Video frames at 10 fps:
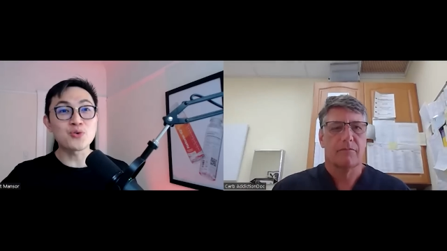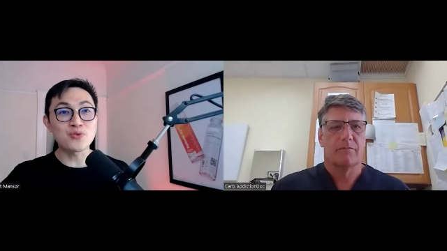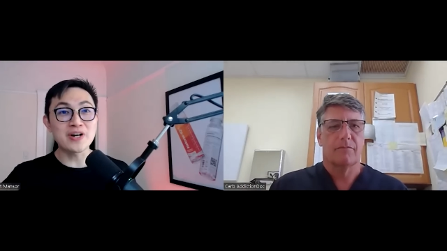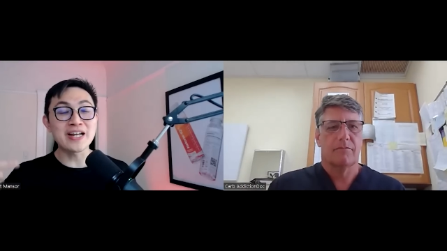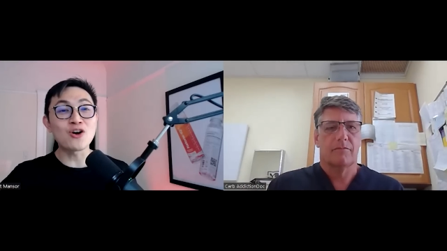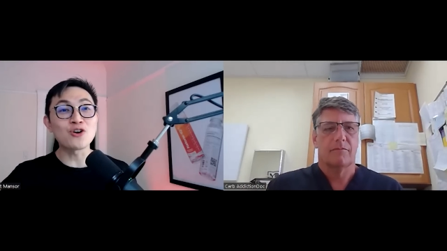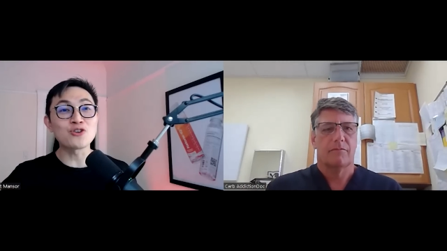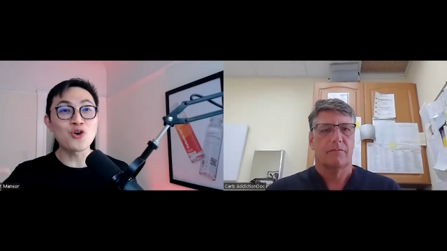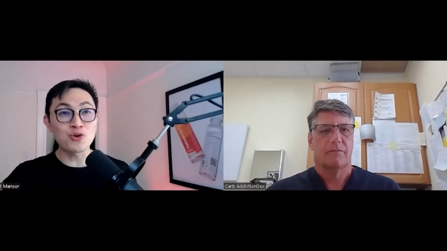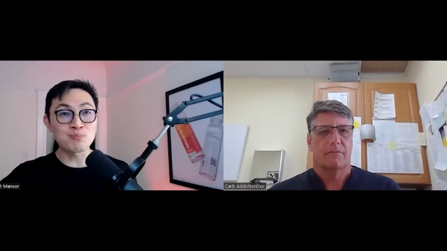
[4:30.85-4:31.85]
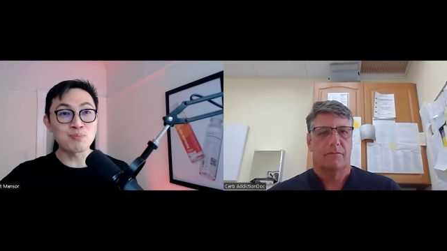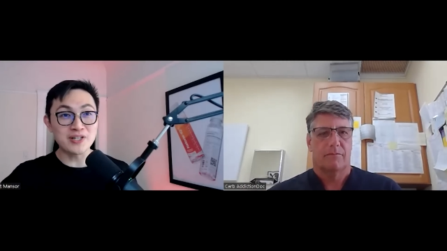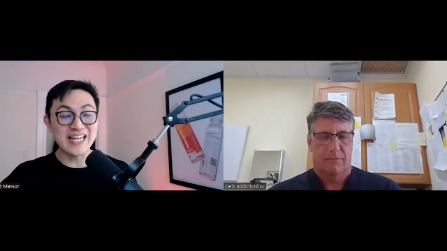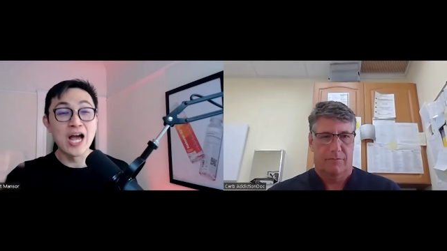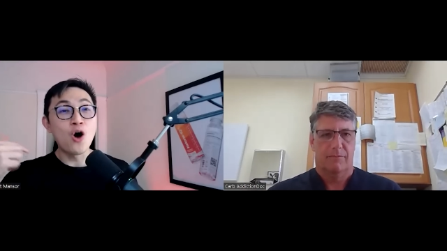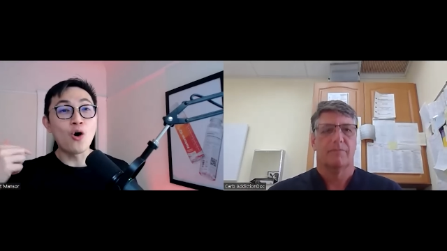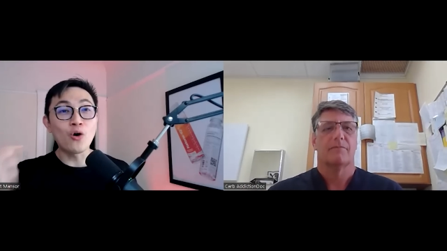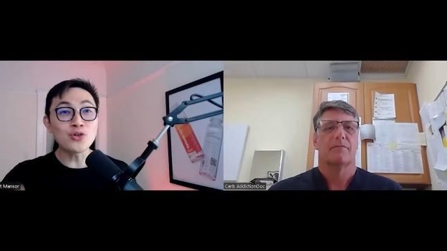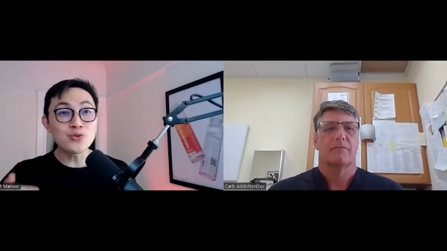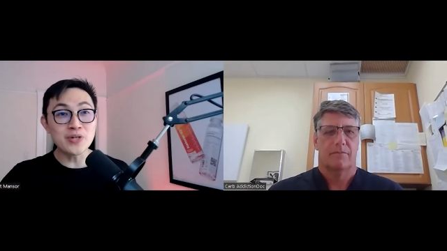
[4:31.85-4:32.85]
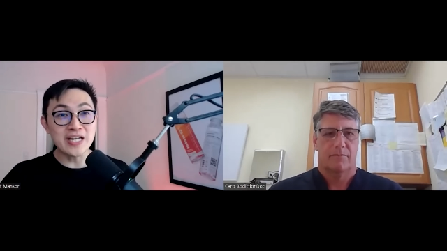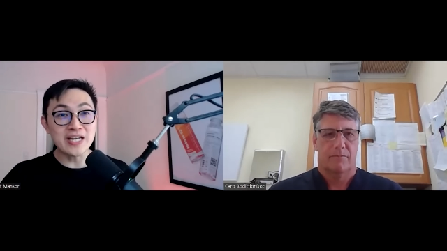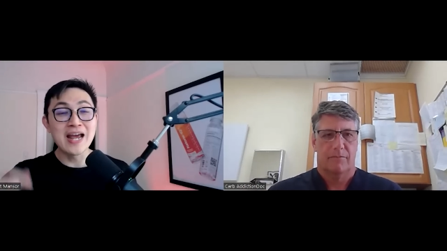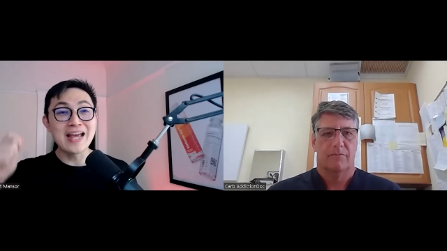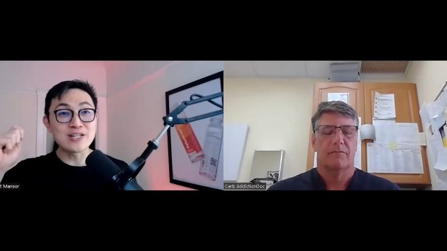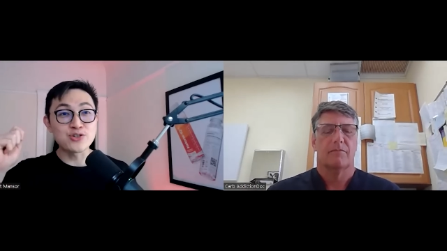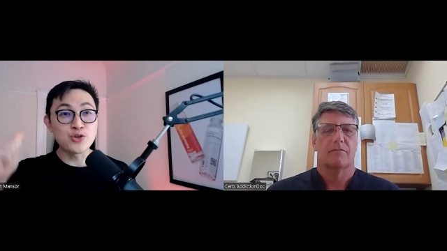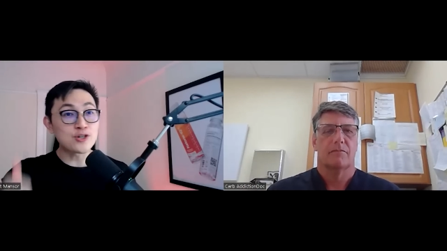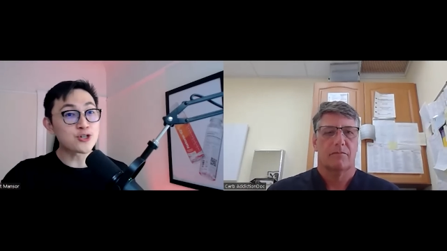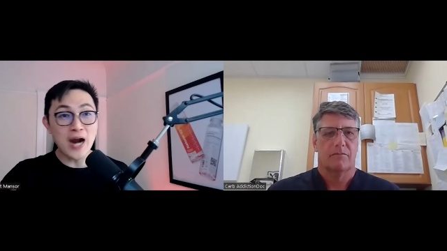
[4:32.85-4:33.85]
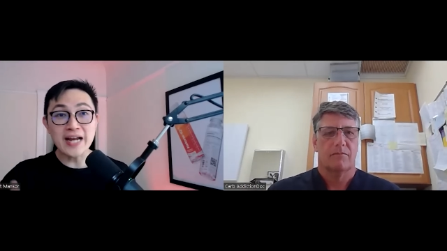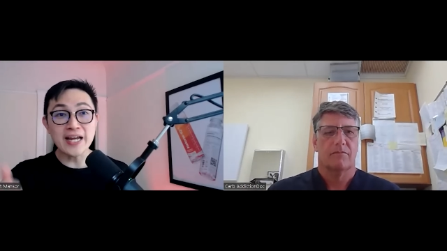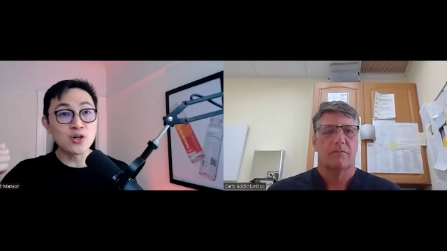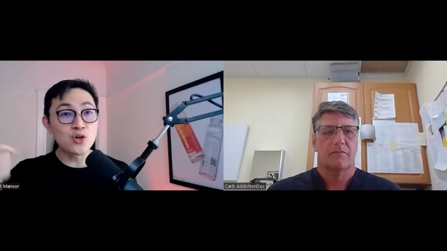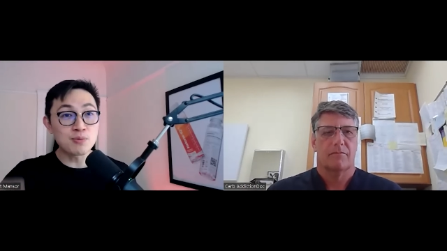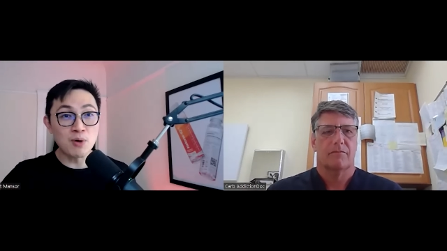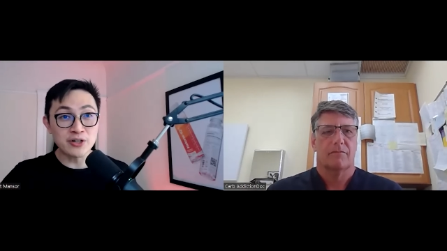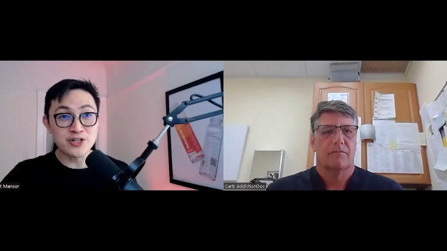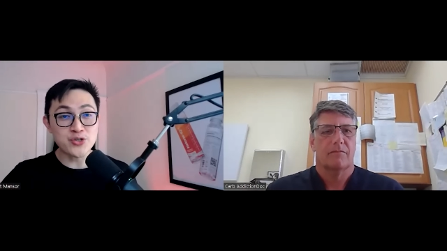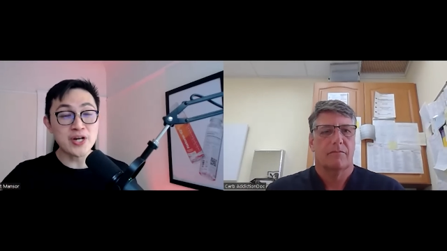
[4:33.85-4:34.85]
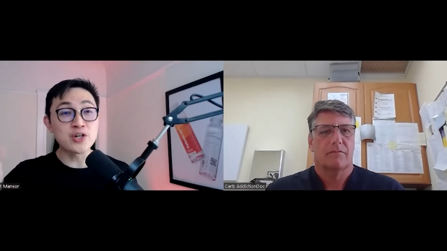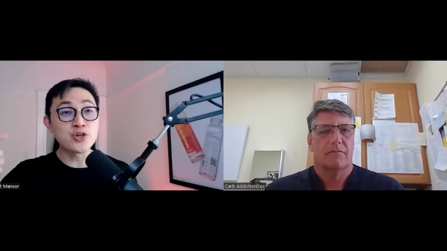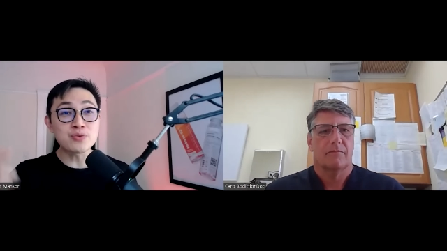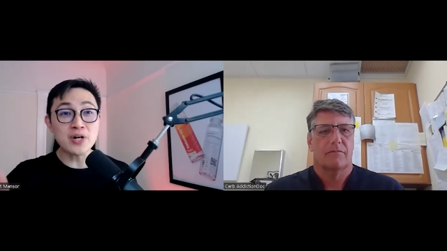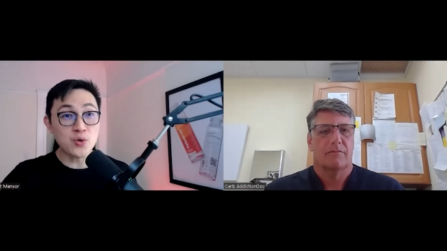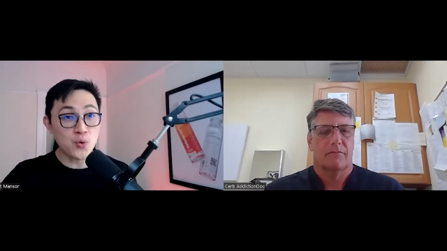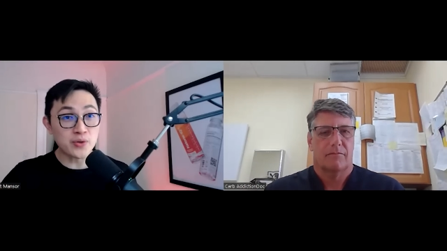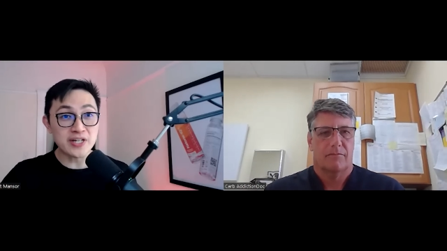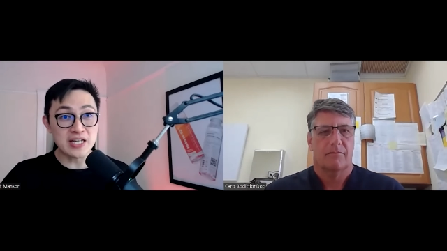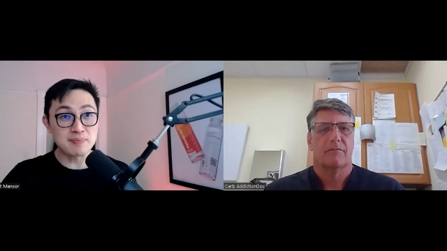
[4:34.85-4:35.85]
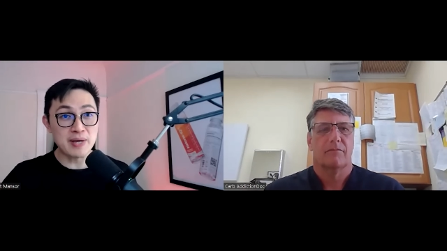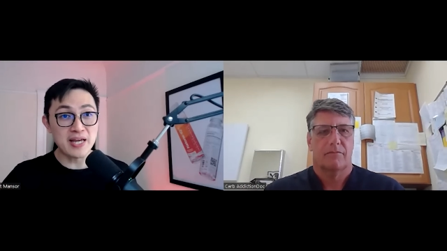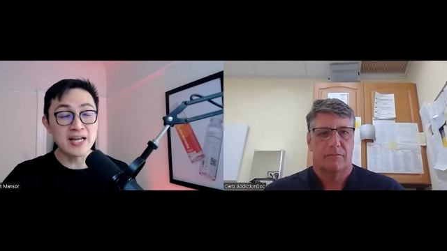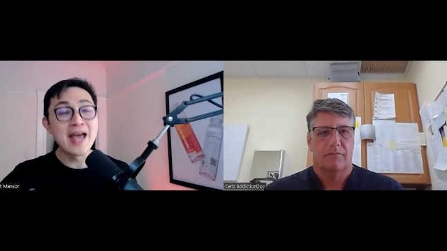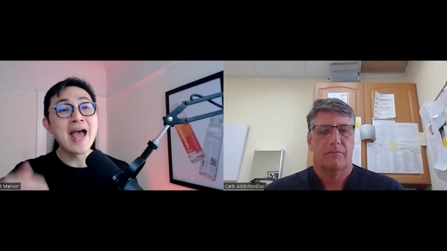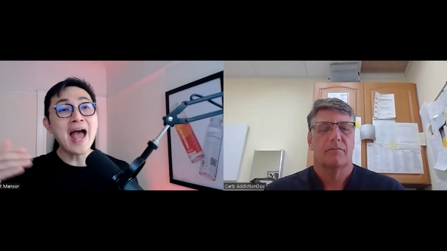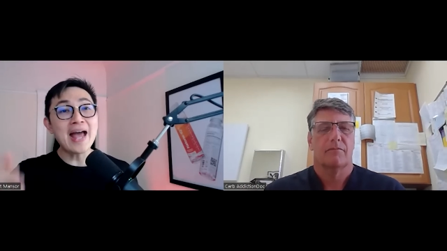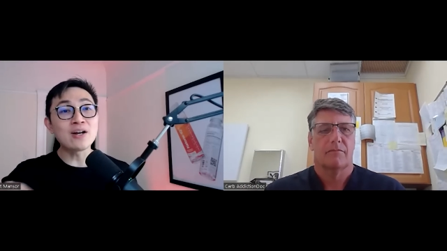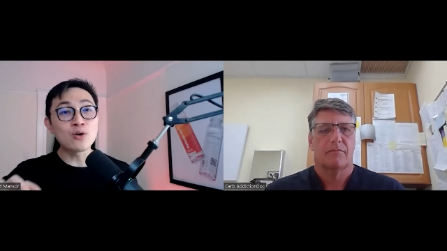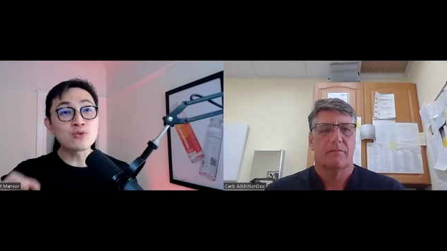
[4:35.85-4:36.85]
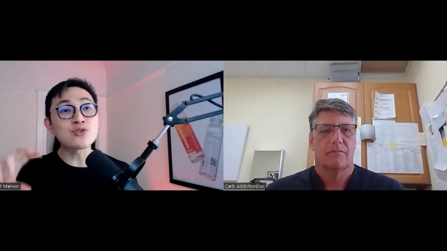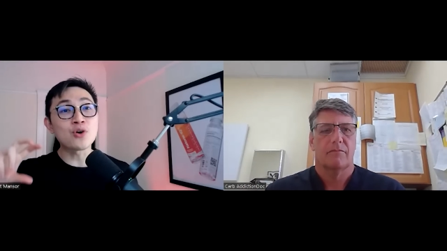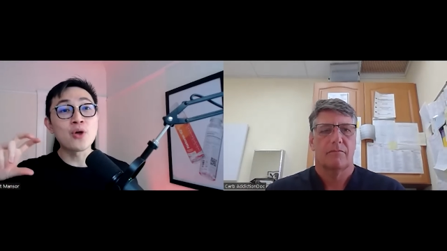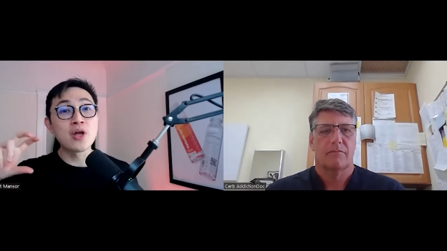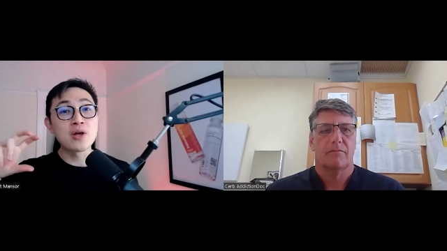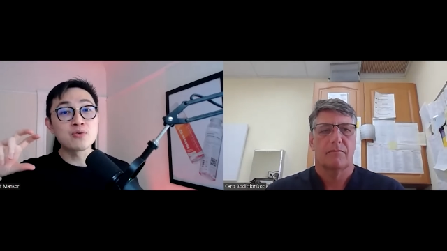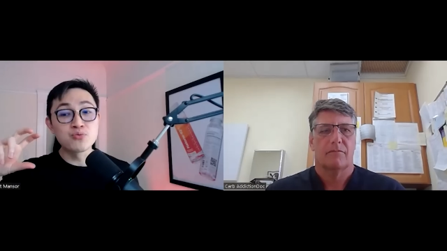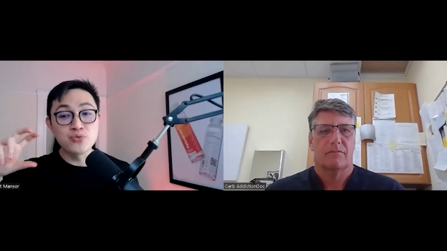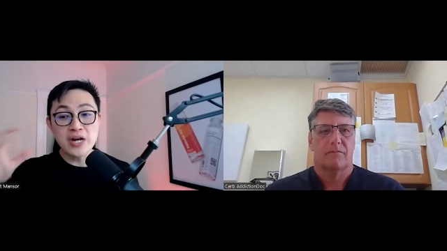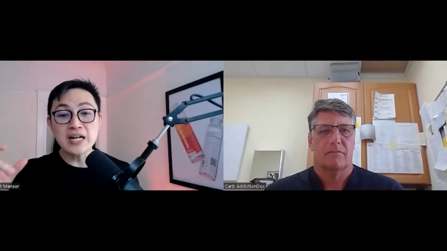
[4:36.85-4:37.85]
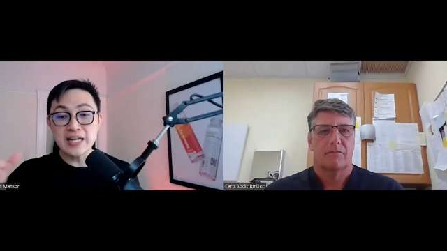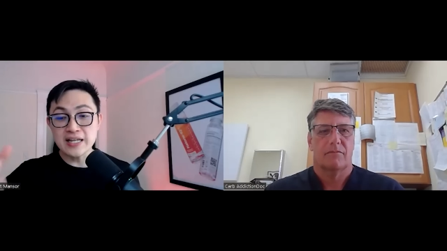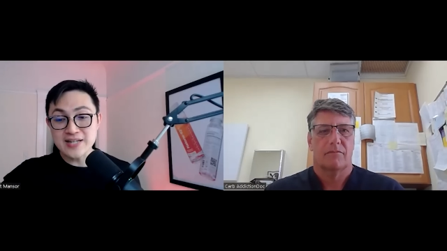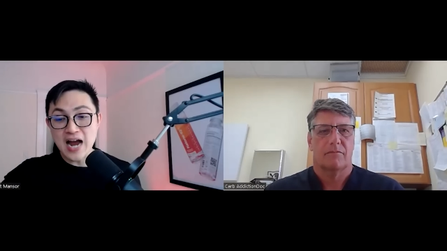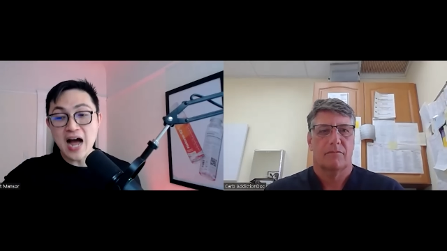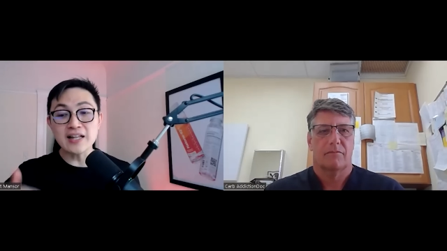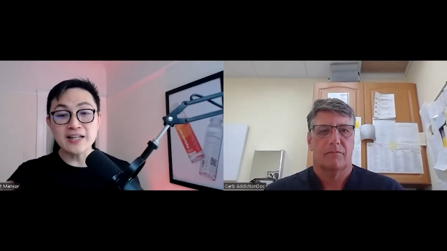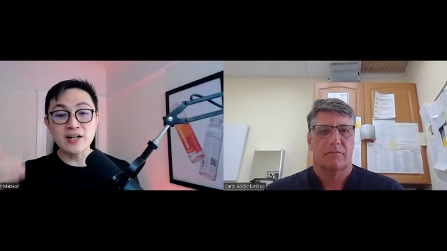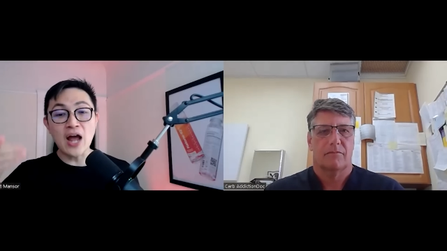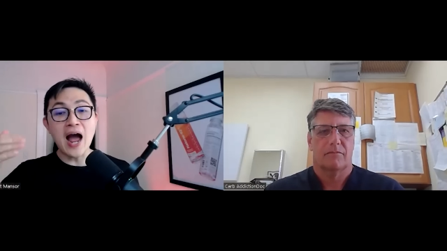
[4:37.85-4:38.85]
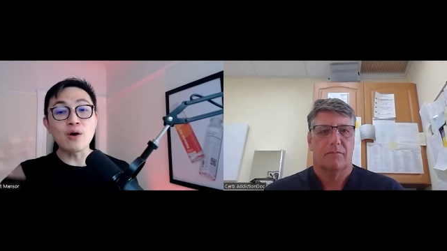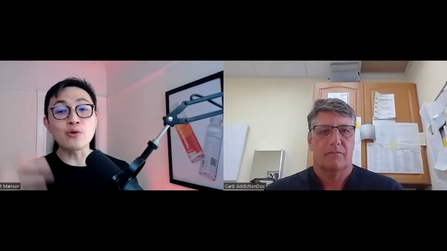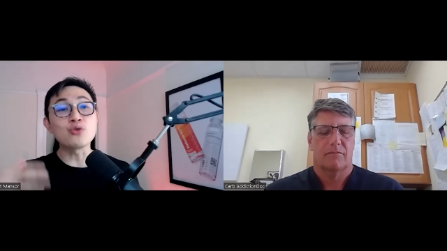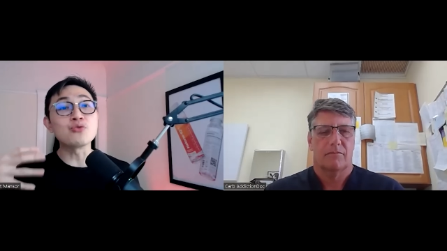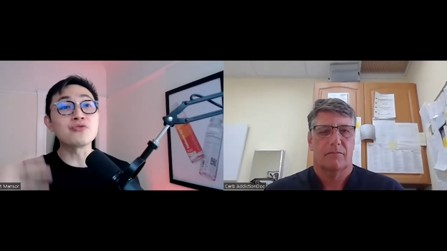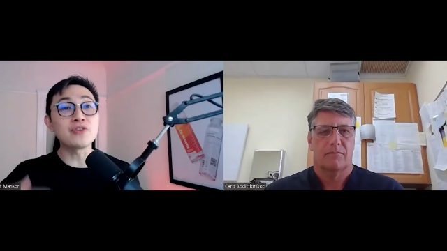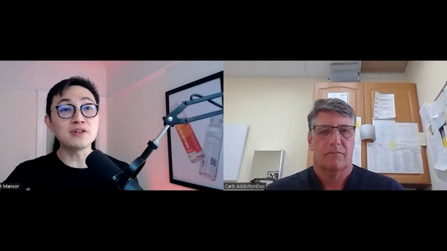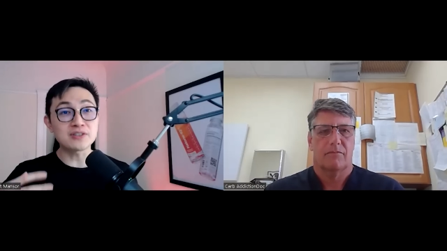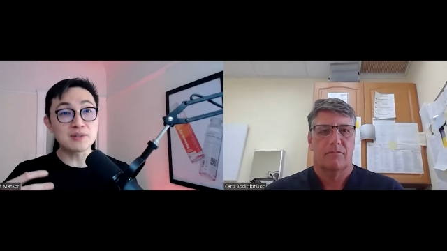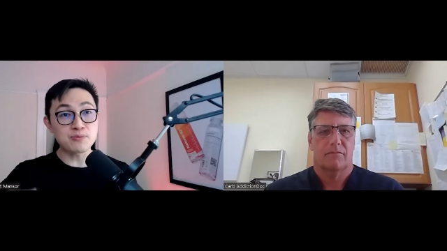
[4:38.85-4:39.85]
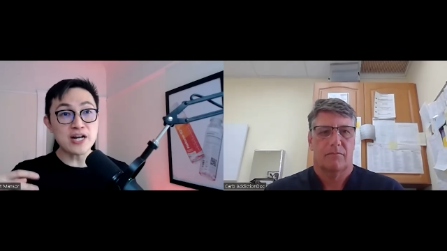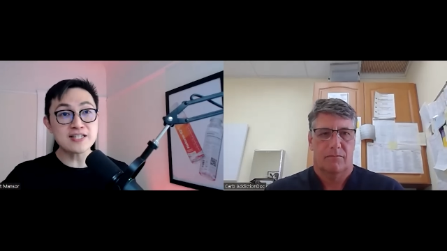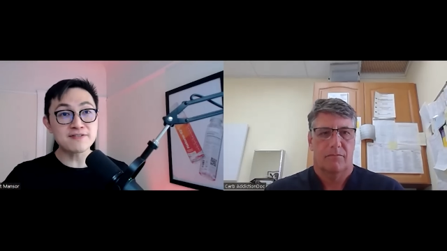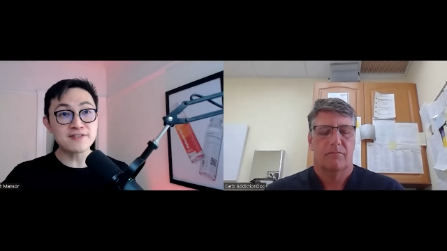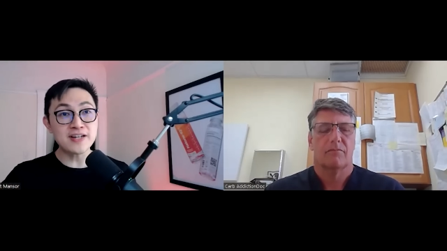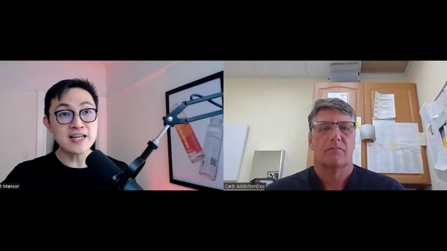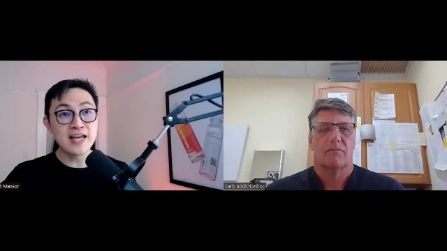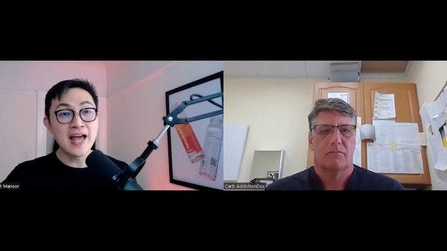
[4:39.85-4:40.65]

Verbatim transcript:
Speaker 1: running it on your own body all you need is good tracking good monitoring good record keeping and also really dial in how you feel subjectively